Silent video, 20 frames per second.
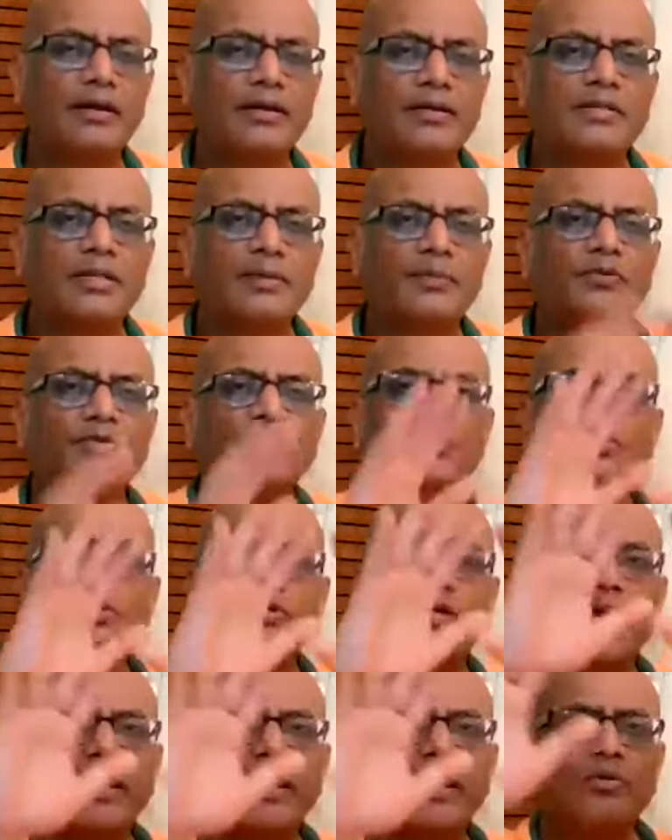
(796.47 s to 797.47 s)
Suppose you
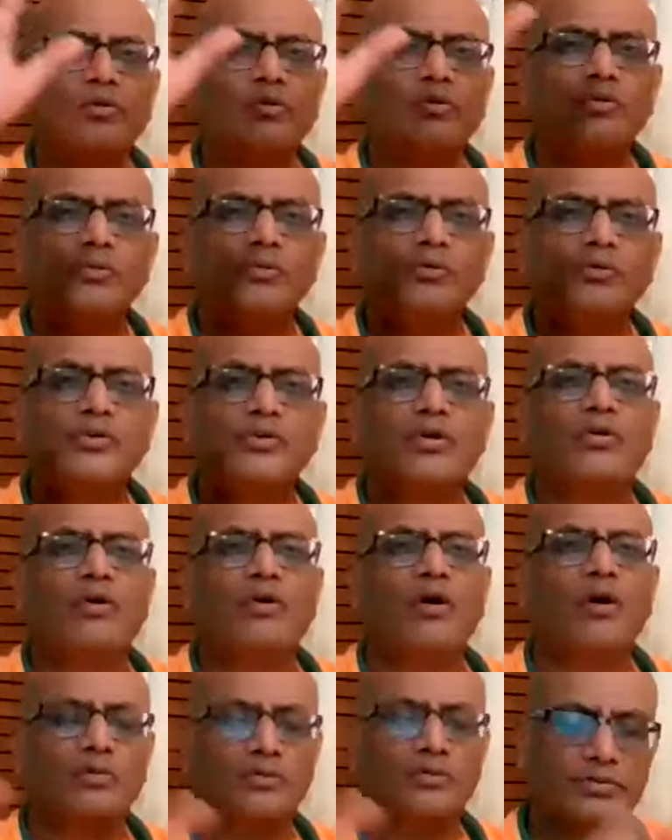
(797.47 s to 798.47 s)
see a huge
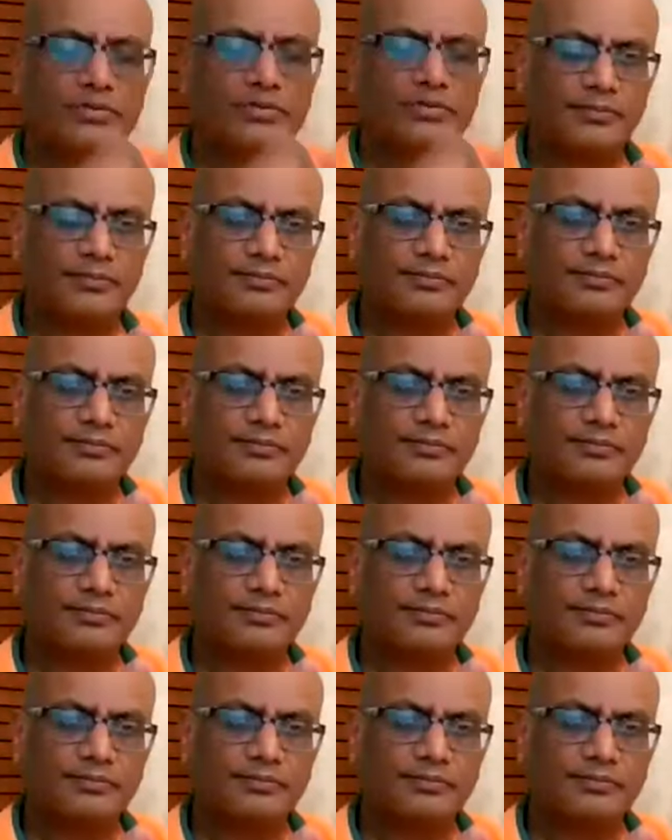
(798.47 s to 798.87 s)
cross.